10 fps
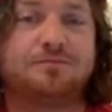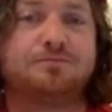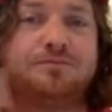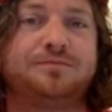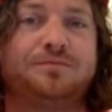
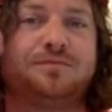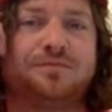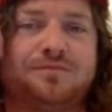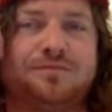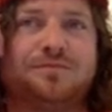
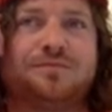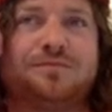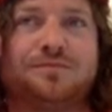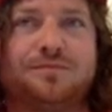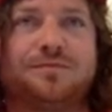
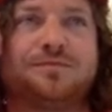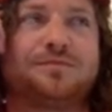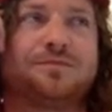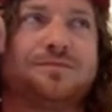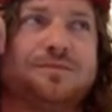
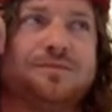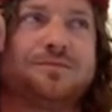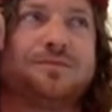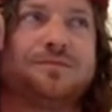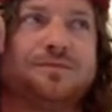
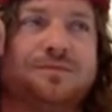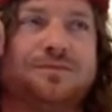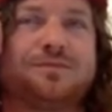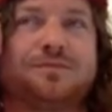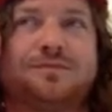
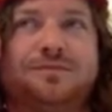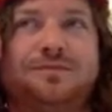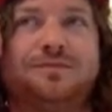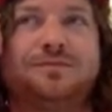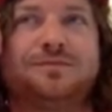
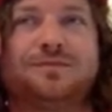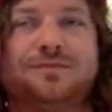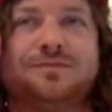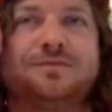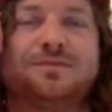
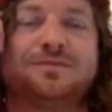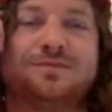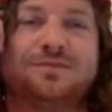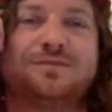No one is speaking in this clip.